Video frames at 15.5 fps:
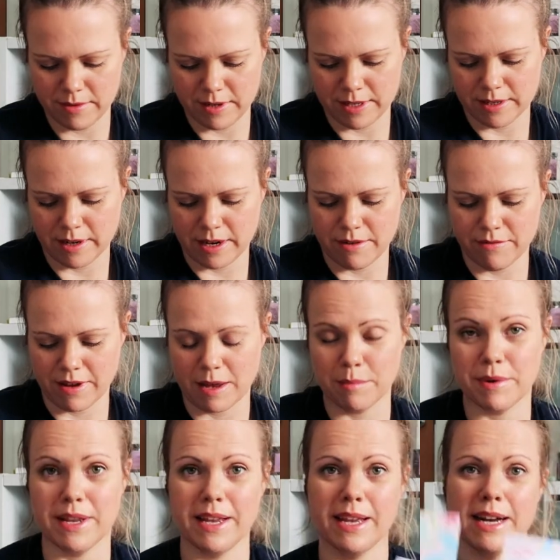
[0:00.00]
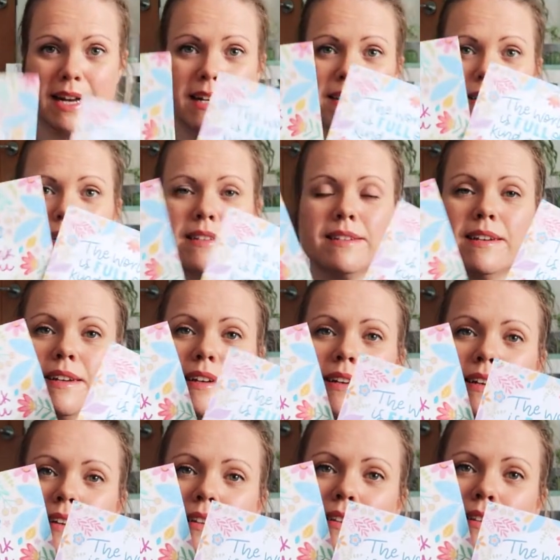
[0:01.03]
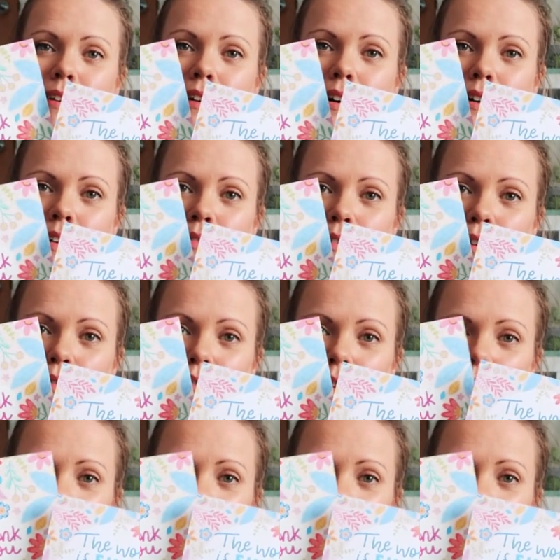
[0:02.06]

design family as the card I've got for